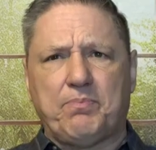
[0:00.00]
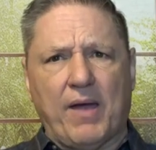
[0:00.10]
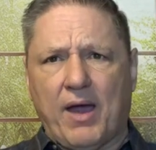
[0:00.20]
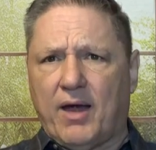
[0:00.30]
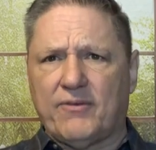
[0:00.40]

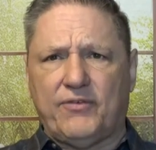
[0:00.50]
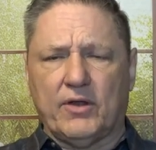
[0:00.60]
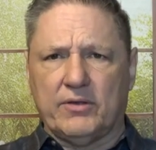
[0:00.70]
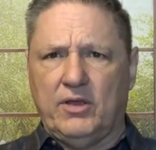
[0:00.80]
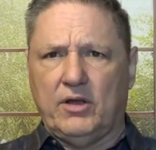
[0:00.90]

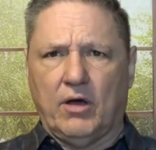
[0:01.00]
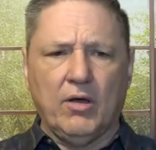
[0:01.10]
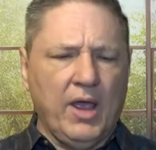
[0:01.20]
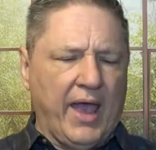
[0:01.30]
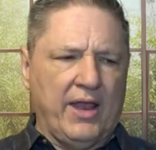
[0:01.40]
powerful, you know,
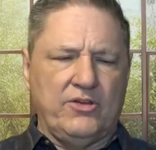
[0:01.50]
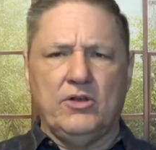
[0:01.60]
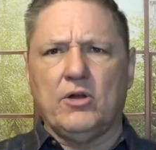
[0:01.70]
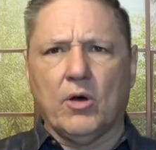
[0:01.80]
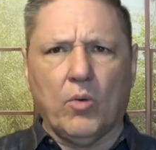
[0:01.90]
and
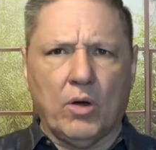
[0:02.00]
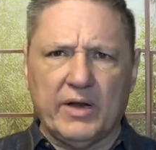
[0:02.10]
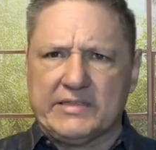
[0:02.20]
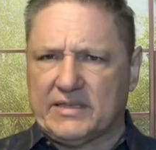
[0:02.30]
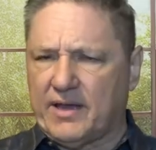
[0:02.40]
you don't
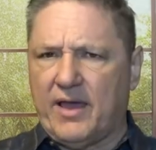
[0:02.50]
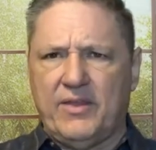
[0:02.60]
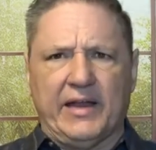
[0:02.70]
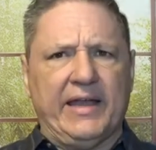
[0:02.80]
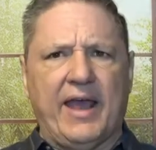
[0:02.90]
want to say
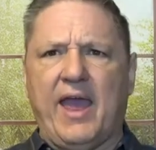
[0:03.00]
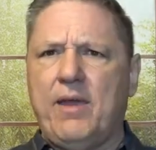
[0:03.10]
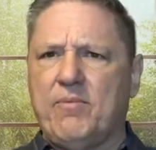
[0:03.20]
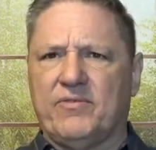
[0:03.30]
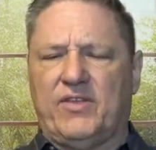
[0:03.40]
the
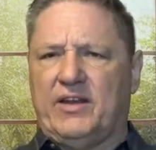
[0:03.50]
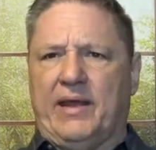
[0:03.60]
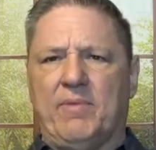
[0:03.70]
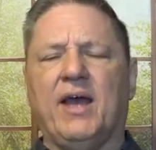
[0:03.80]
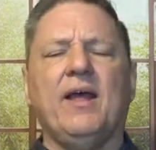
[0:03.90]
name of the
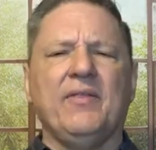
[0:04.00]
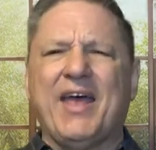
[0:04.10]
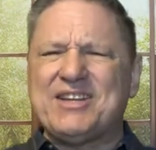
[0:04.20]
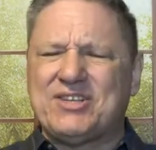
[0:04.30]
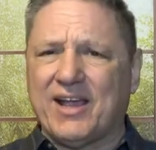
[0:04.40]
demon.
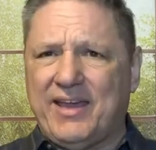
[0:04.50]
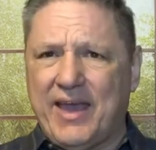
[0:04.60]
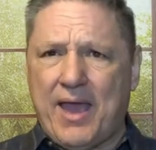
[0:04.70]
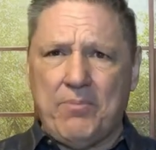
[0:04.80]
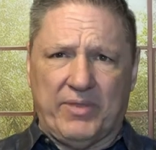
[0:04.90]
That's a
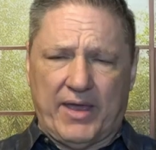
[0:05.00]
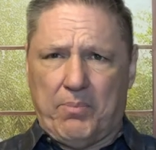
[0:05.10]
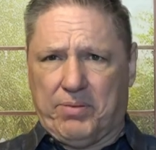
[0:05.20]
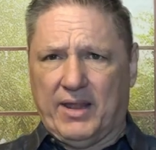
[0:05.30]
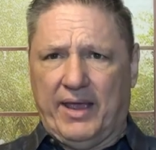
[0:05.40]
game
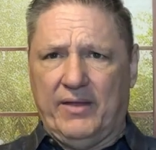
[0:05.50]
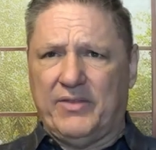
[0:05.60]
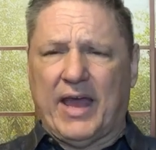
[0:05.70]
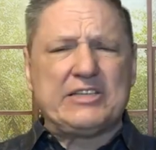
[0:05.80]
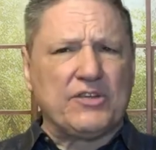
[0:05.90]
they play.
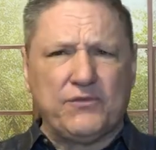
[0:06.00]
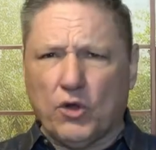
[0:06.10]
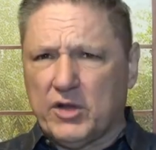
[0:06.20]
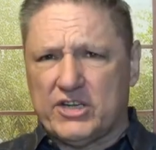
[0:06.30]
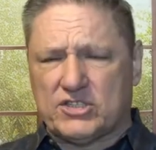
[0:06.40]
That's
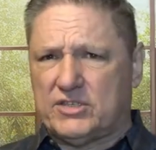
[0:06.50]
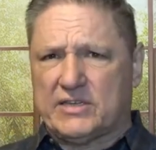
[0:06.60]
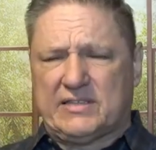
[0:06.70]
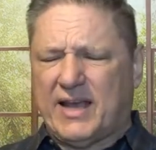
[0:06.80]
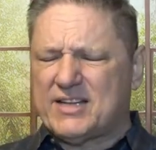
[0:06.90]

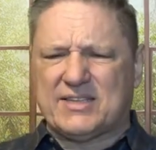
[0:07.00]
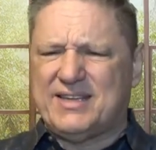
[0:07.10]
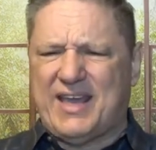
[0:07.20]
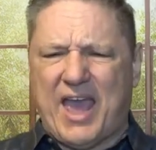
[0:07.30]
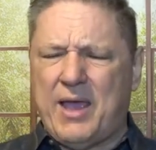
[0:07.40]
foolishness. That's
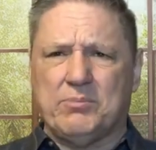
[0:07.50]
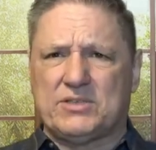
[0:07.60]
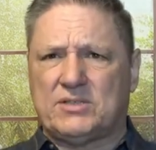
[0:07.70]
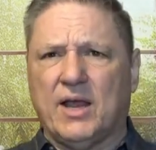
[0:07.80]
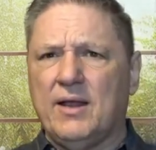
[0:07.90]

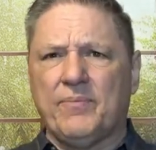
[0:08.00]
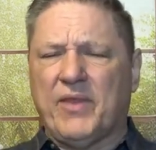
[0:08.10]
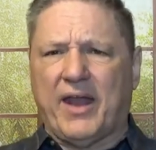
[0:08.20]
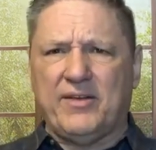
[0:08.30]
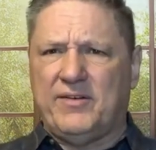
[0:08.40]
games
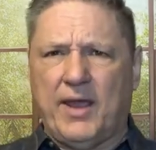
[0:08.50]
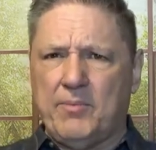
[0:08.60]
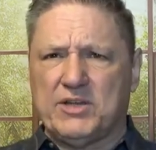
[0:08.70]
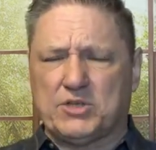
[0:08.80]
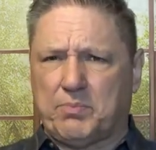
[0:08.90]
that
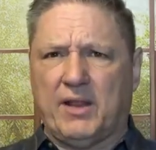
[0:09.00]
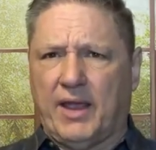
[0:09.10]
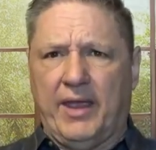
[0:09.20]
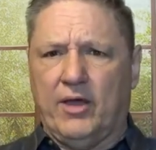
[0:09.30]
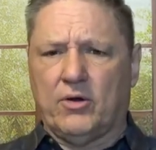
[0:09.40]
demons
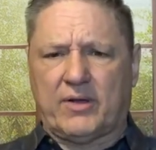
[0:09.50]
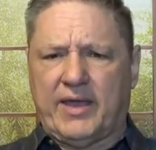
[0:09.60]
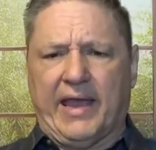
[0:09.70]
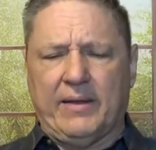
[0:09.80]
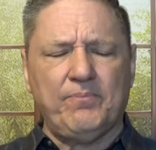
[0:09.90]
play,
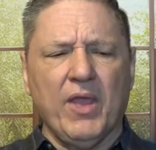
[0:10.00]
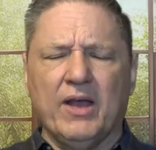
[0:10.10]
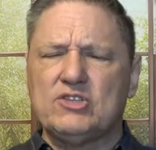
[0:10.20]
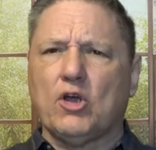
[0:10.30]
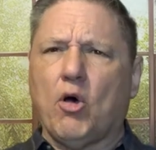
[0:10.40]
okay?
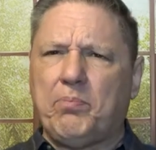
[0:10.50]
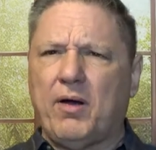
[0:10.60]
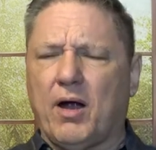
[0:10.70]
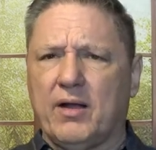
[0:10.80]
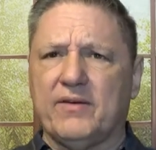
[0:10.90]
It's all
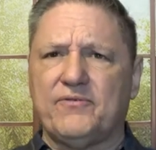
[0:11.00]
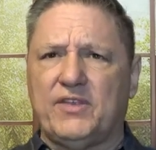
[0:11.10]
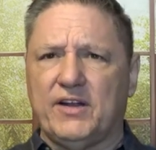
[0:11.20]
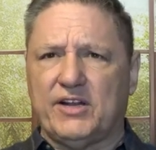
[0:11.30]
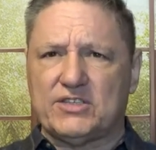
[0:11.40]
part of
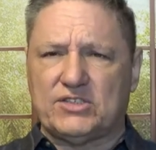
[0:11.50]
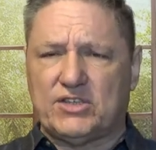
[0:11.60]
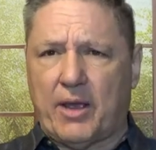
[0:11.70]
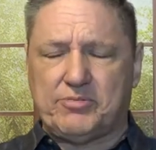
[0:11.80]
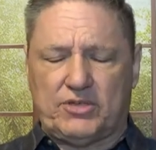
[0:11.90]
the
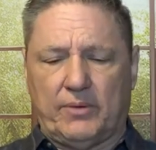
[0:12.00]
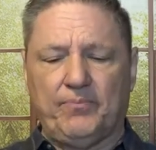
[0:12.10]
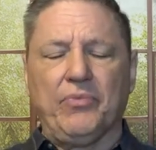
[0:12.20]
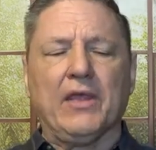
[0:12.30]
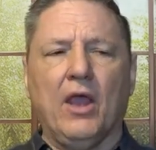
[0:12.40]

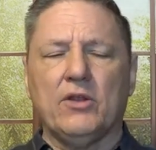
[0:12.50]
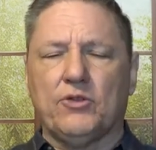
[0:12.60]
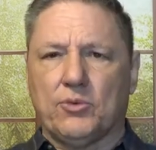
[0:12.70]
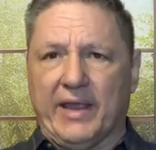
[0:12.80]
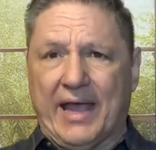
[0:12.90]
deception.
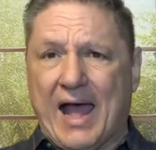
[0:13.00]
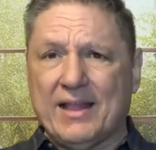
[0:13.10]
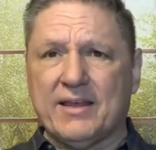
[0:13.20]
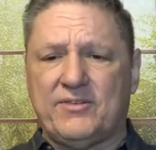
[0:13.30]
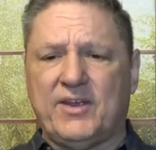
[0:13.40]
The
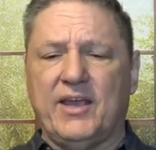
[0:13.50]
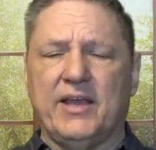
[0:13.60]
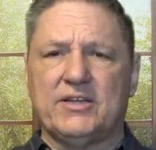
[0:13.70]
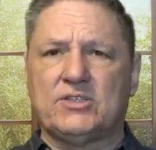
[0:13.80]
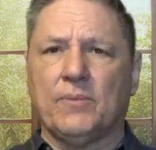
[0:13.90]
reality
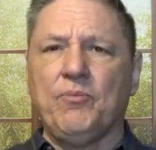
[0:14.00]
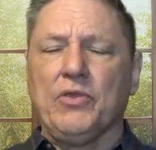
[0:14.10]
is,